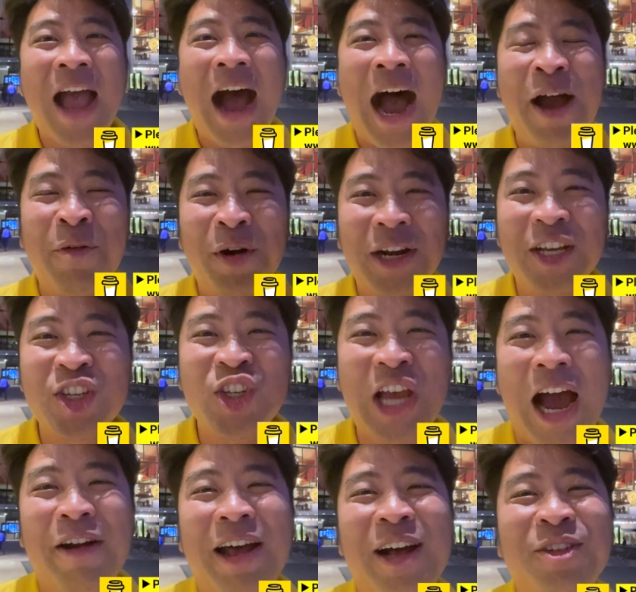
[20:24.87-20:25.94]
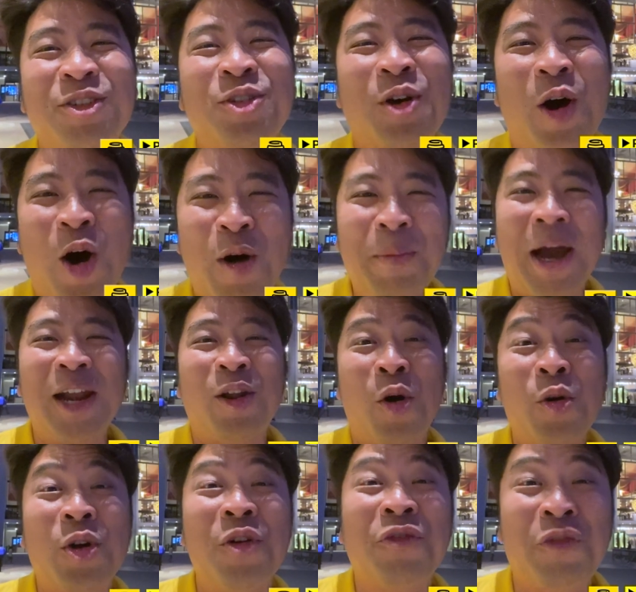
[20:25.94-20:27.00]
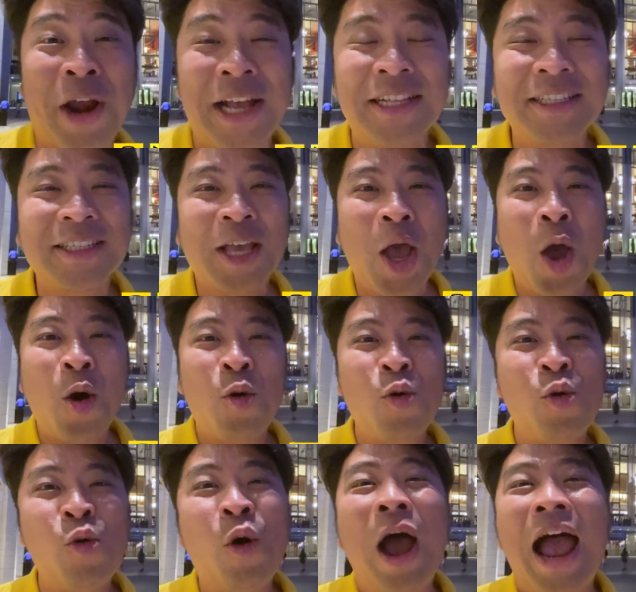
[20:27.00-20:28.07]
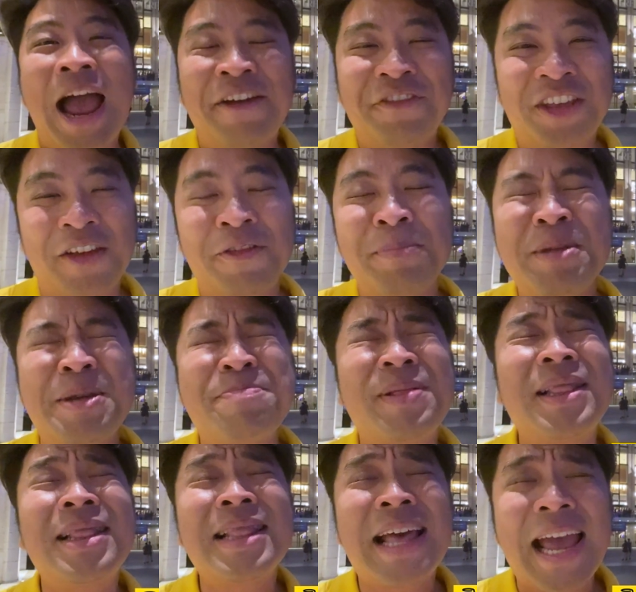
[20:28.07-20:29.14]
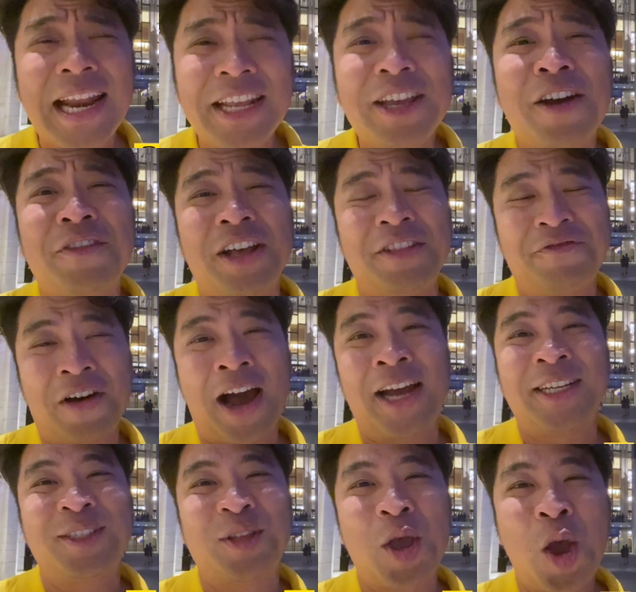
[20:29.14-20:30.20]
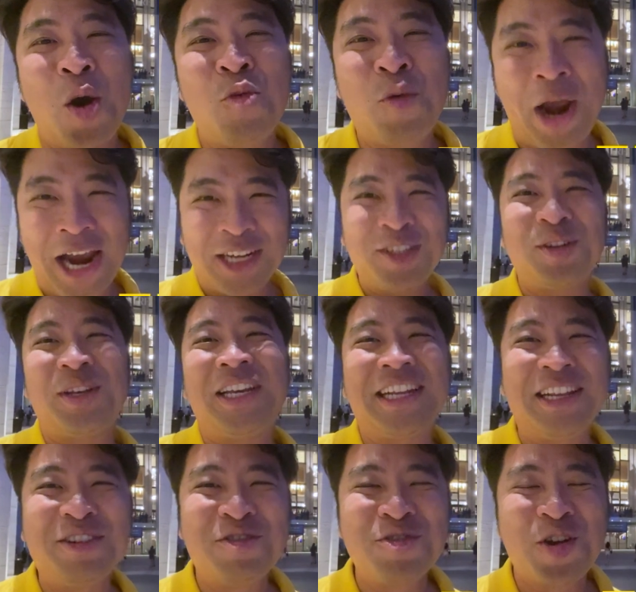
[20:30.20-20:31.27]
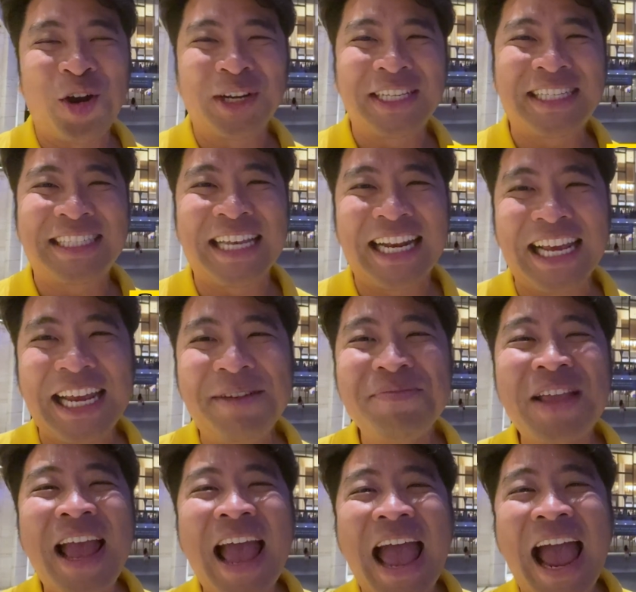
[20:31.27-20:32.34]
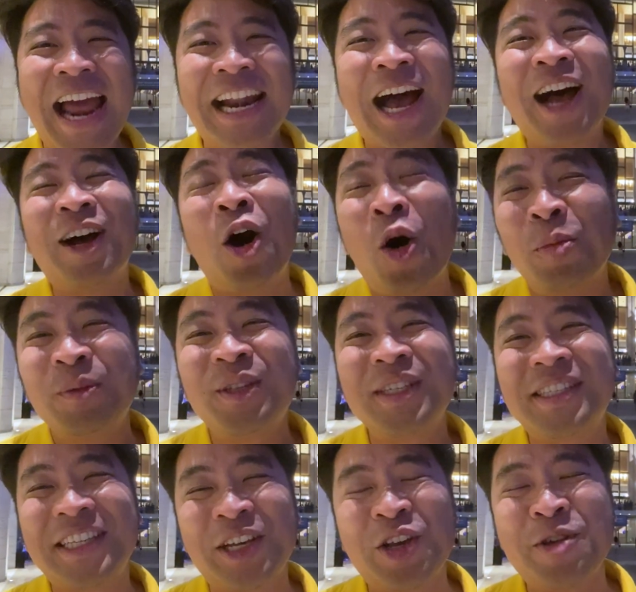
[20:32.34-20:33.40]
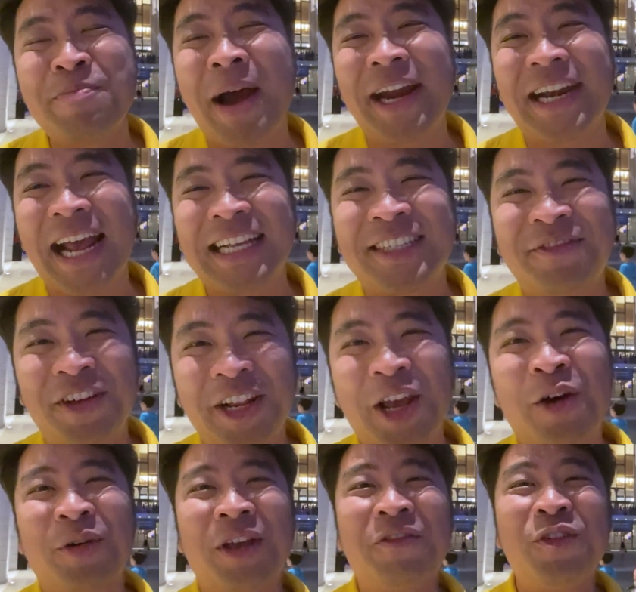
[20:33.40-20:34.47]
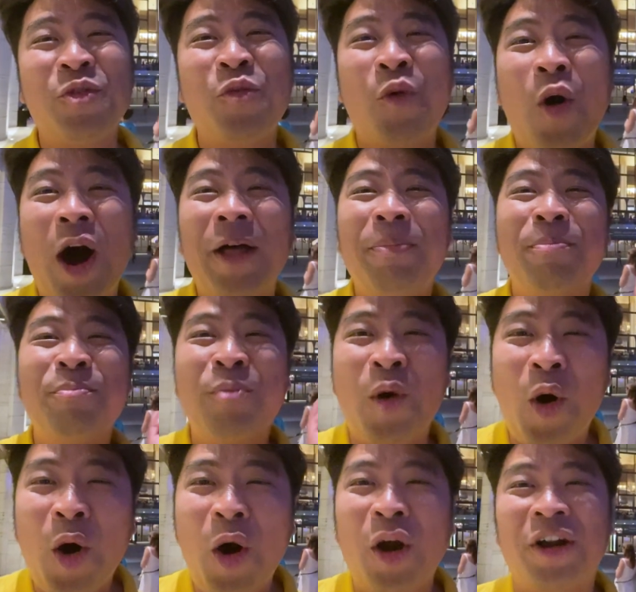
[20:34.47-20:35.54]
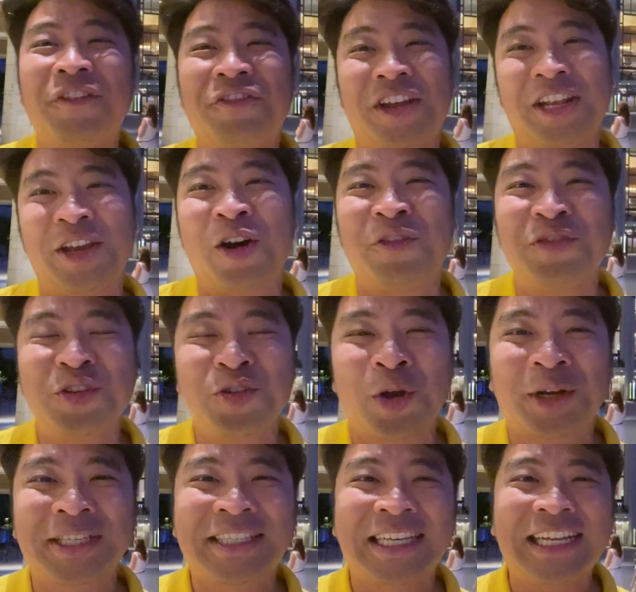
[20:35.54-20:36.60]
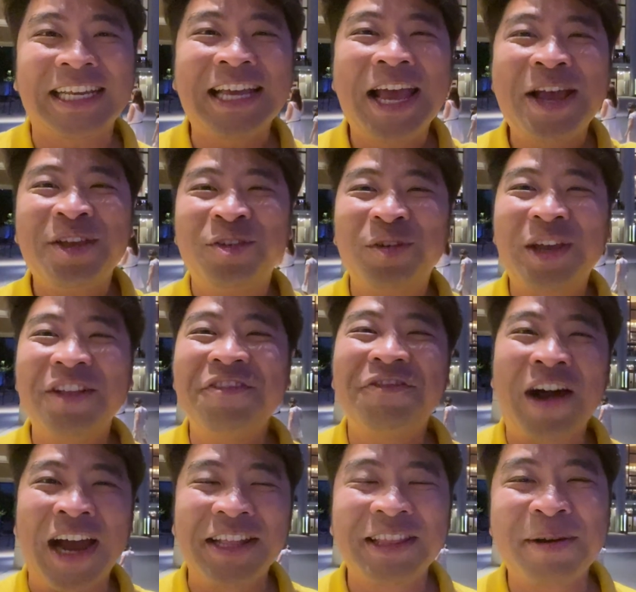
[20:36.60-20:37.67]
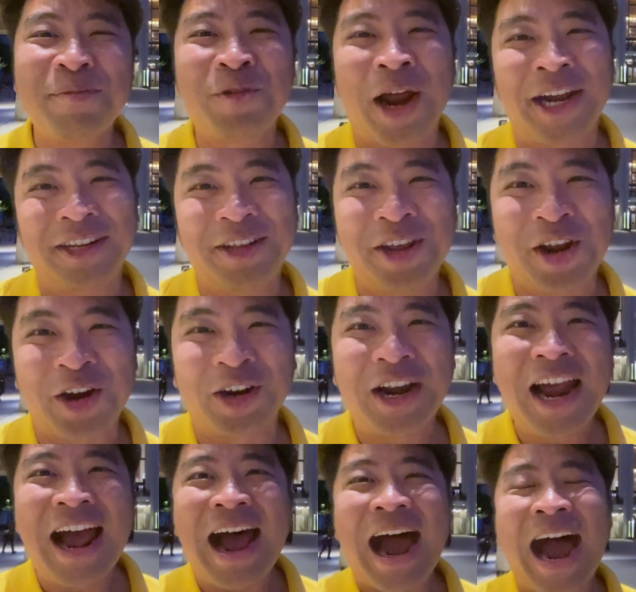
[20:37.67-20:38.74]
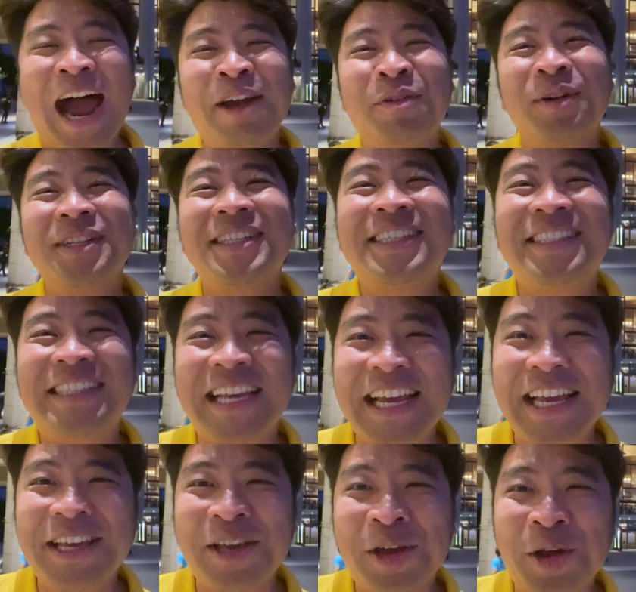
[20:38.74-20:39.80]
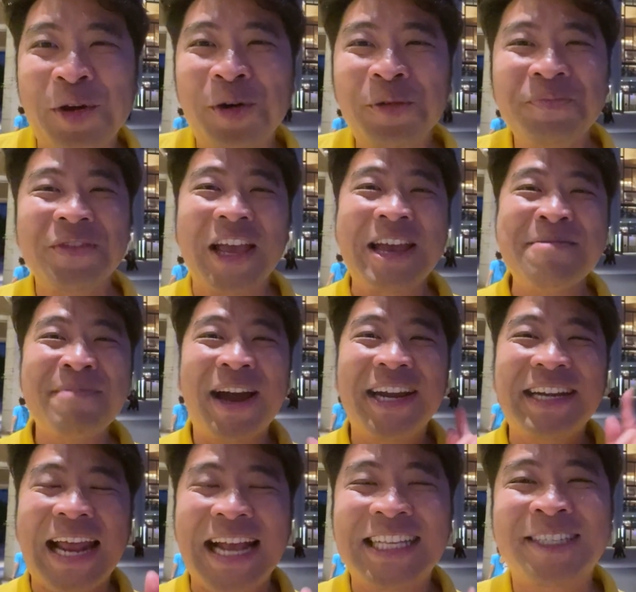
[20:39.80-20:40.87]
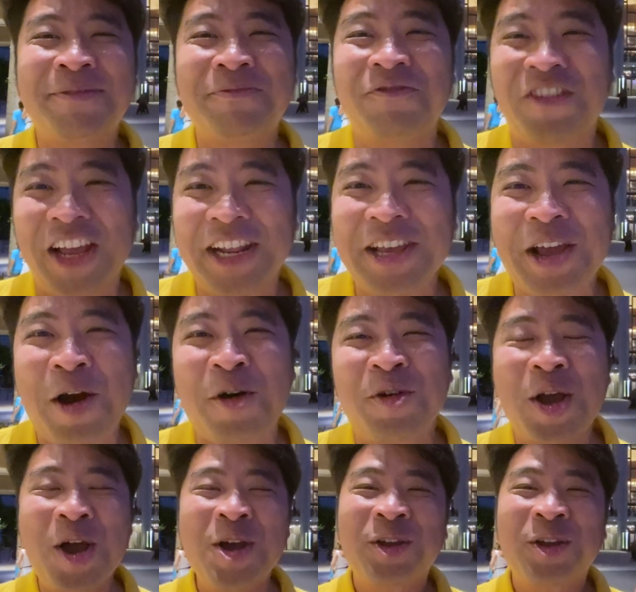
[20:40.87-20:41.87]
I want to shout out to all my local friends who have given me plenty of advice where to eat in New York City. And I hope to see you in my next video. If you want more video of New York City, you can find them right here. I will see you in my next video.